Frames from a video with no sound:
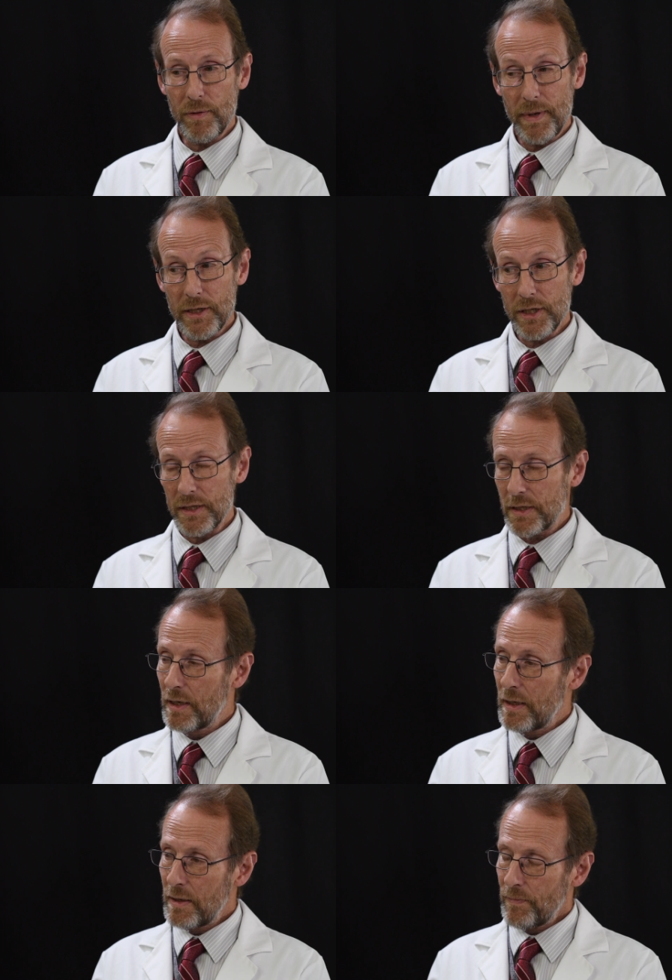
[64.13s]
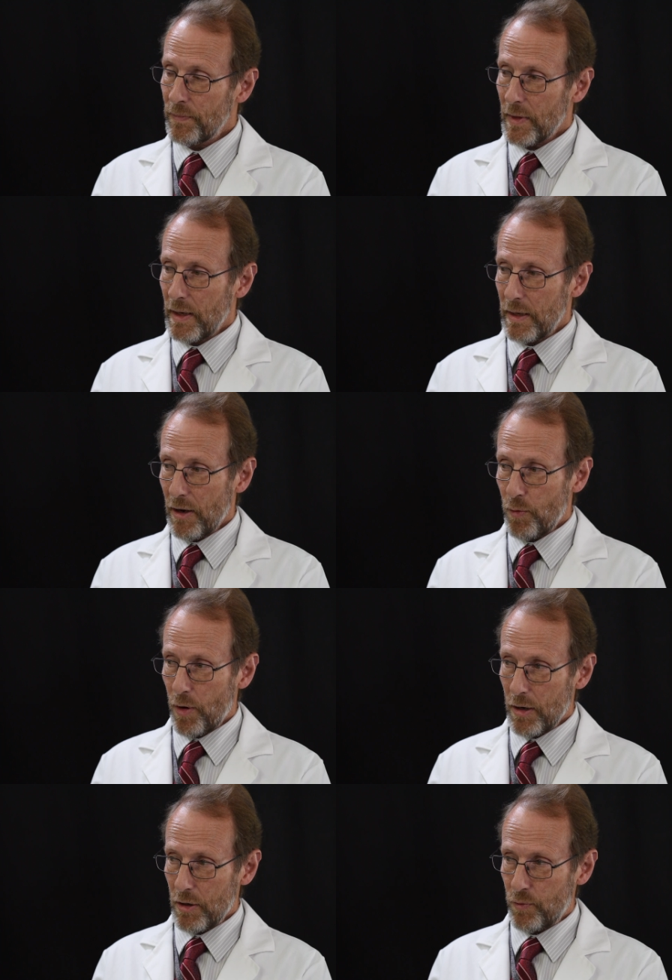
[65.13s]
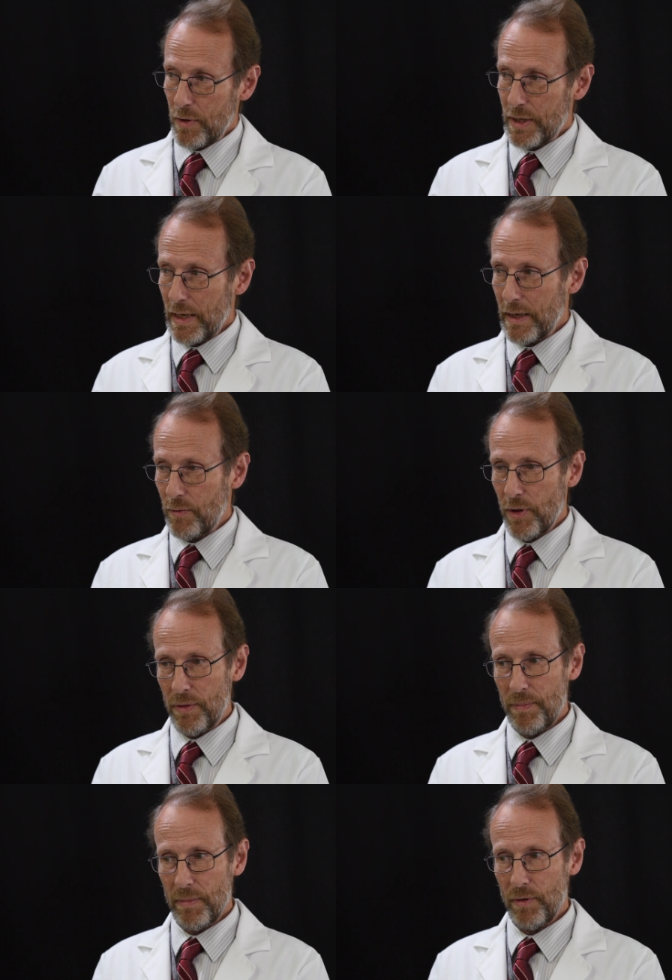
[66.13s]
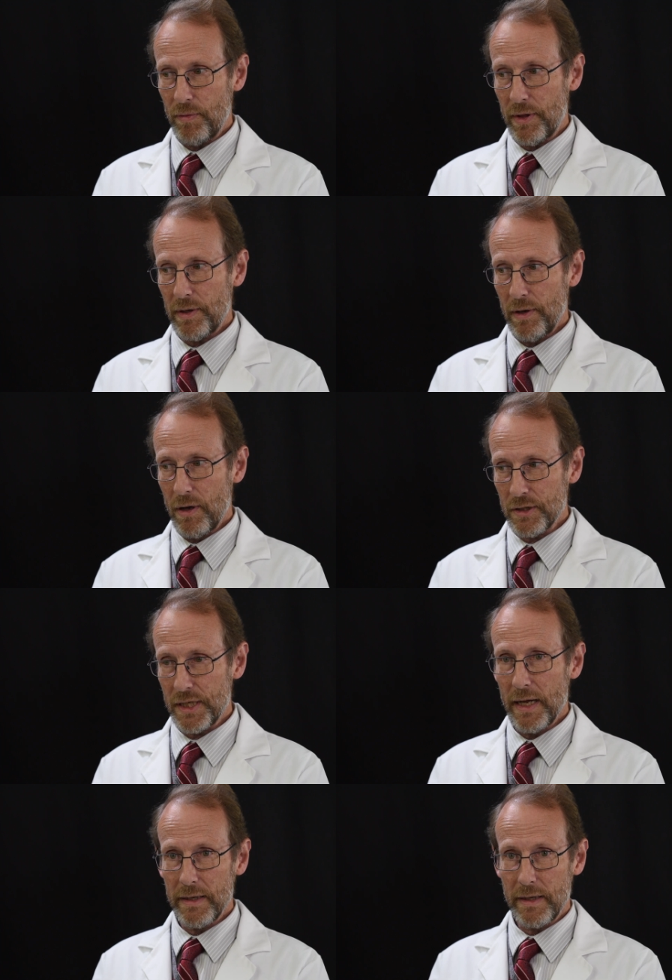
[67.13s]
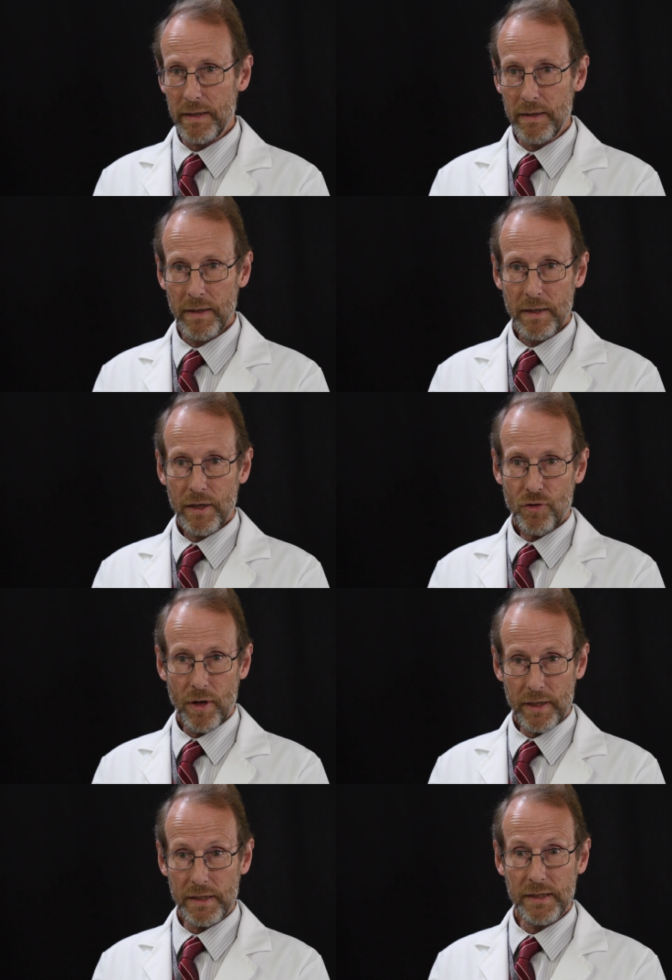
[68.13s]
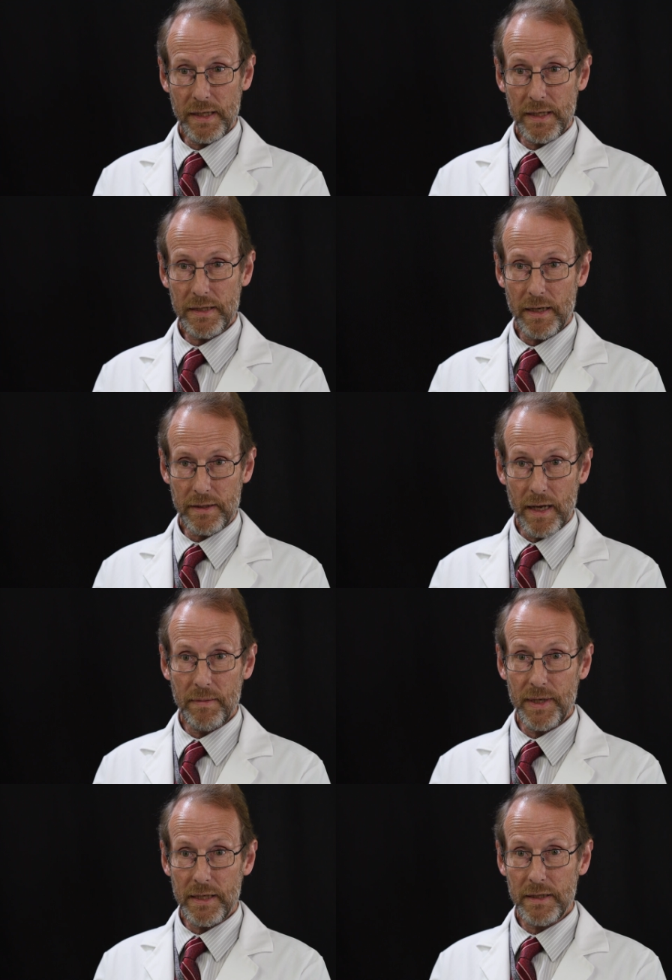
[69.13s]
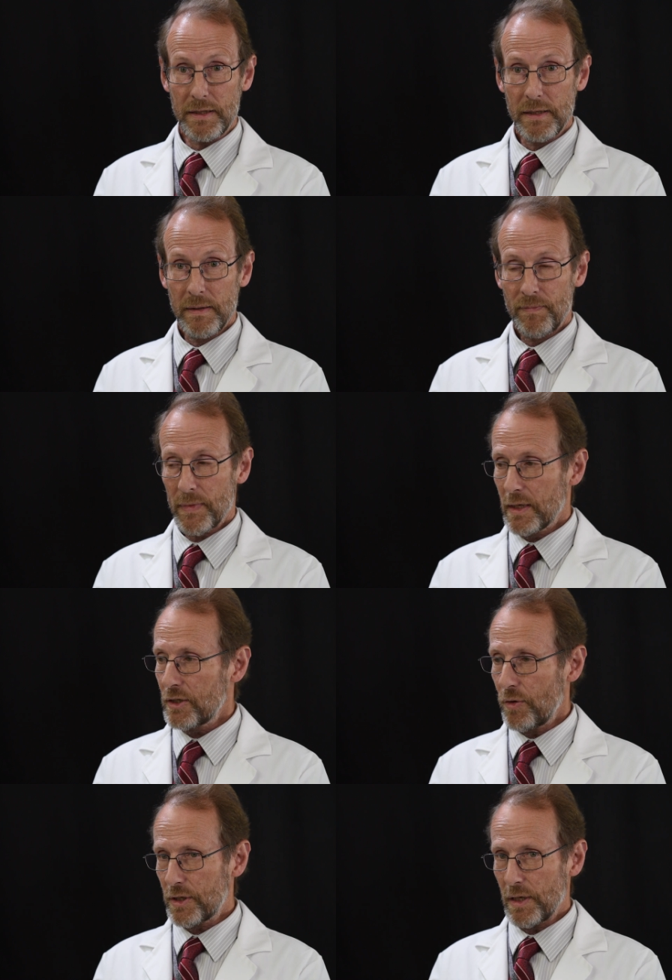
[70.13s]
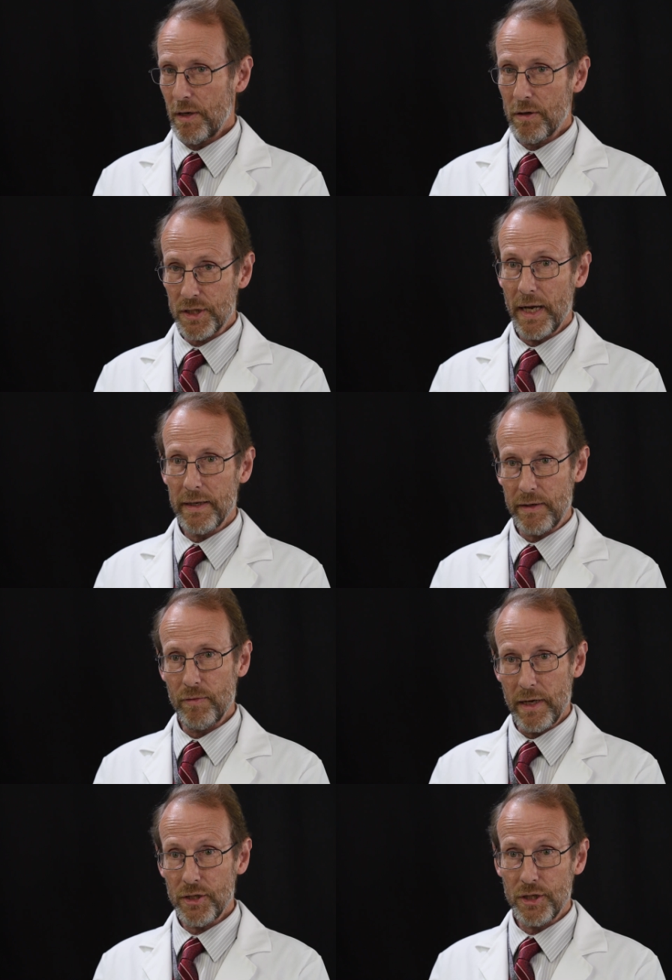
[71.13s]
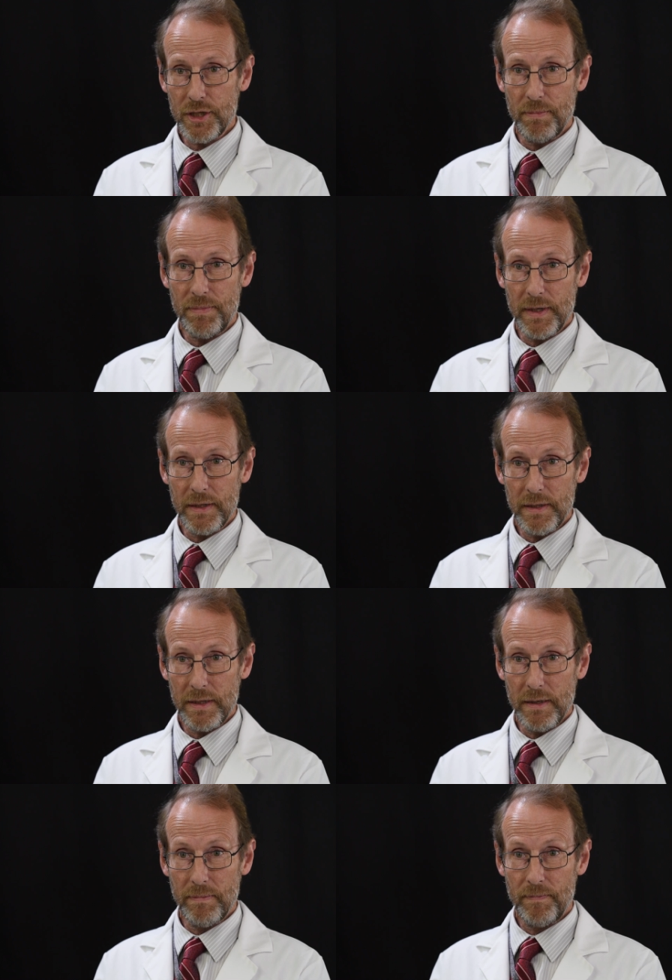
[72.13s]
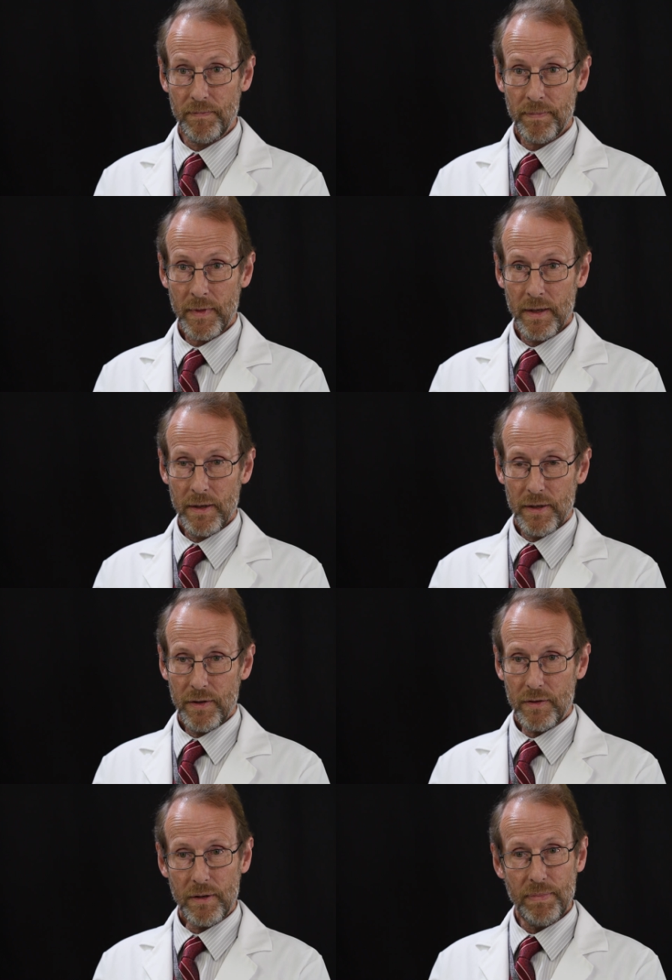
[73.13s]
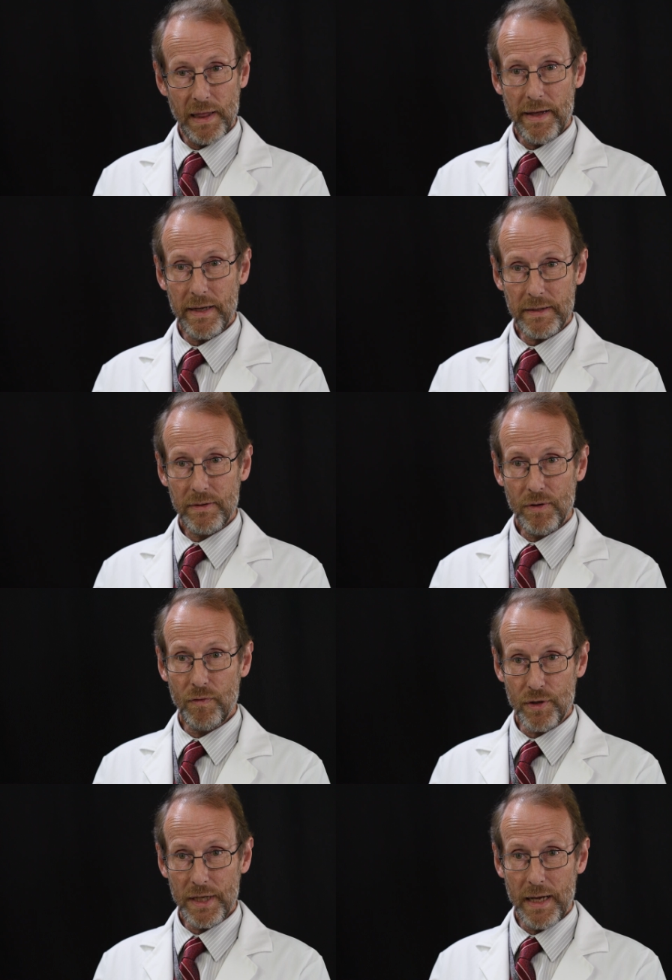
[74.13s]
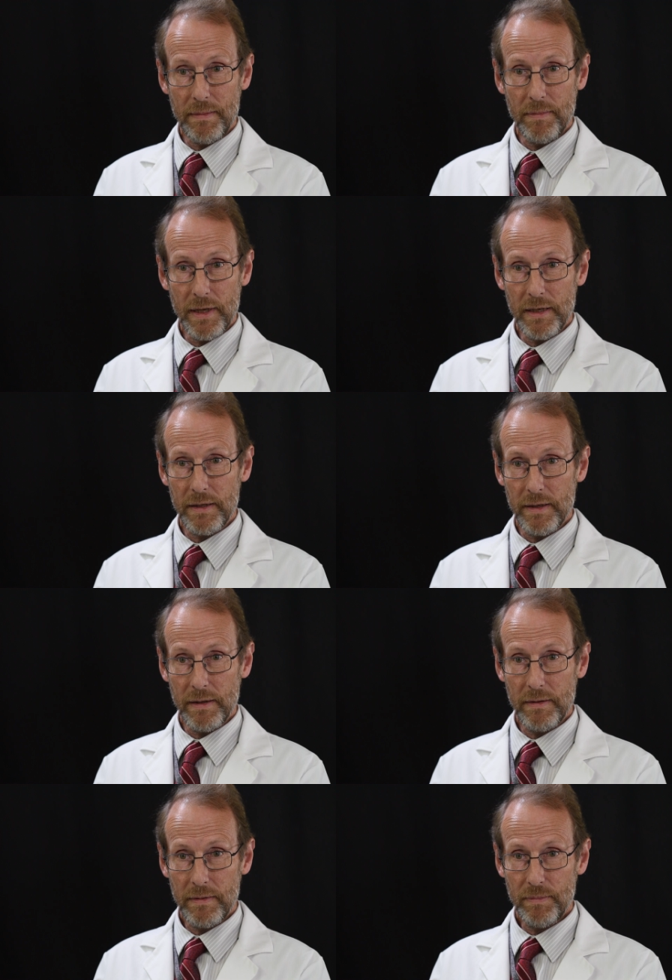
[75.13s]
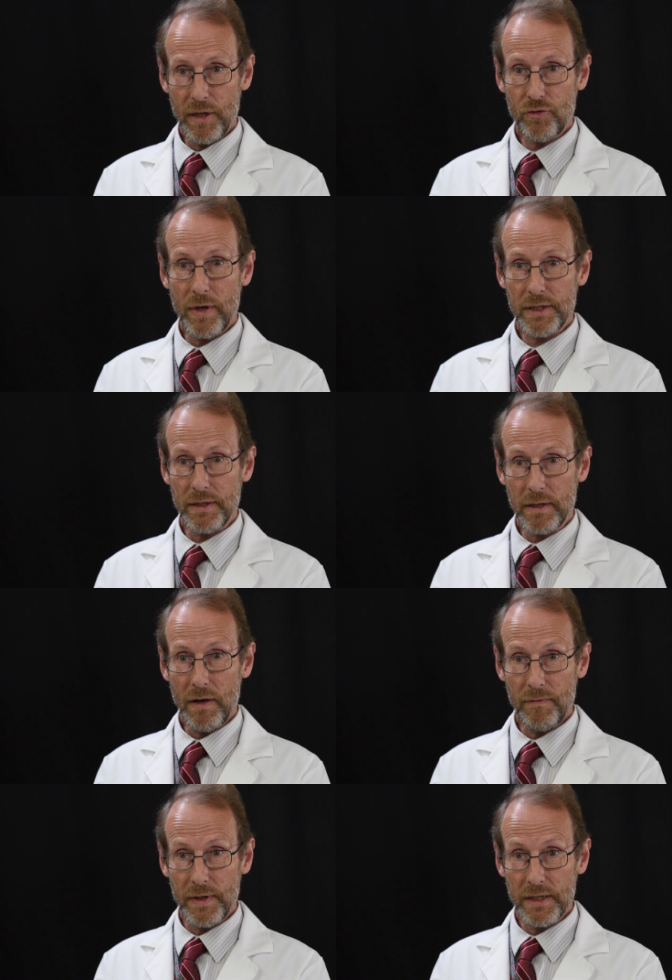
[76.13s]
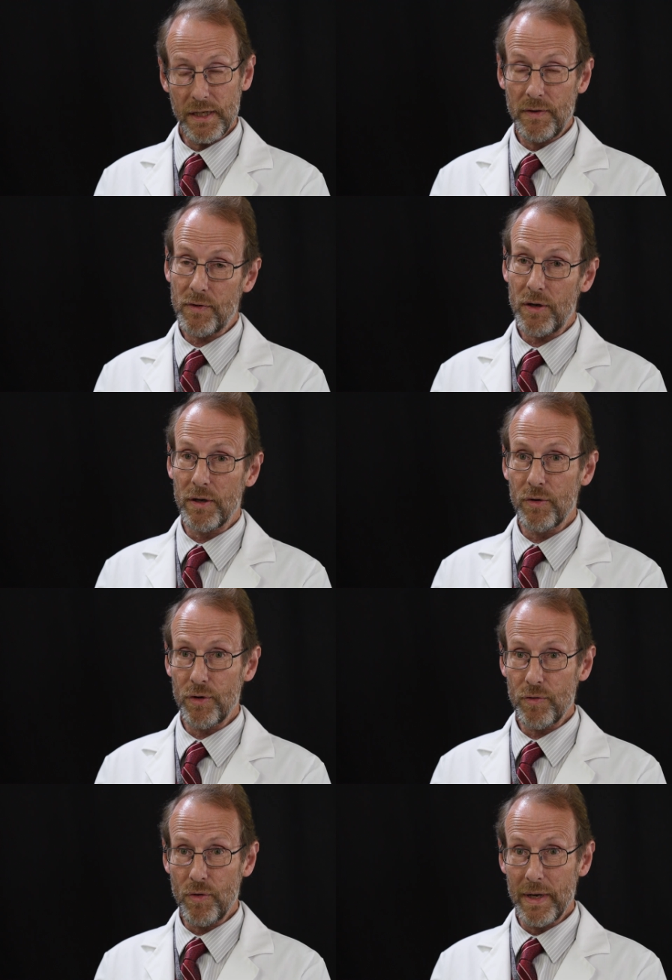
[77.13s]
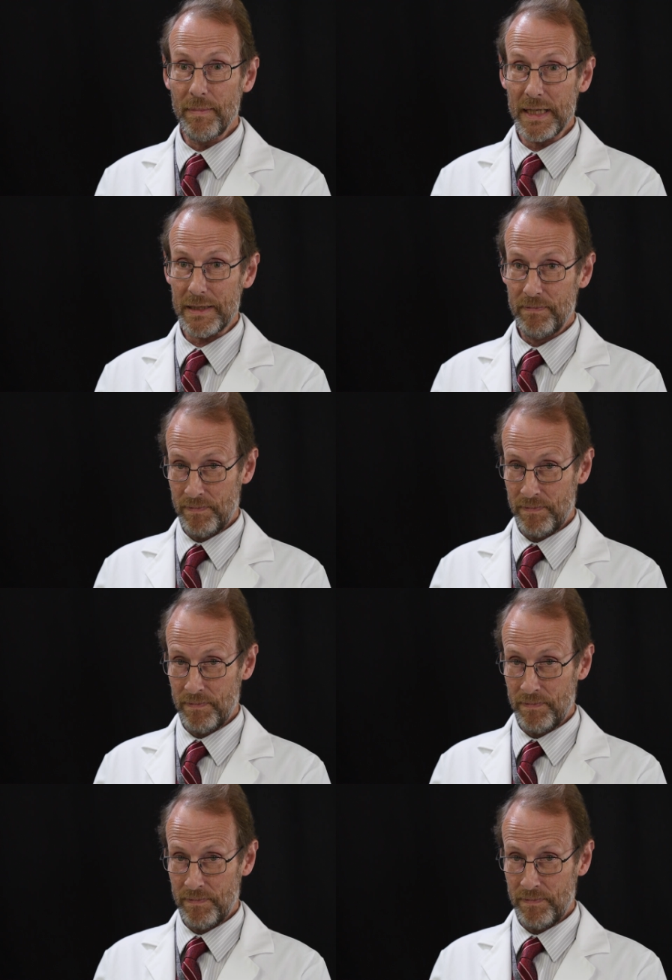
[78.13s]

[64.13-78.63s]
patients. In our world, we're dealing with people with long-standing chronic disease like diabetes, so it's a long-standing relationship, and um, you've got to build that over time and uh, build trust and confidence, and you've got to know your own limits.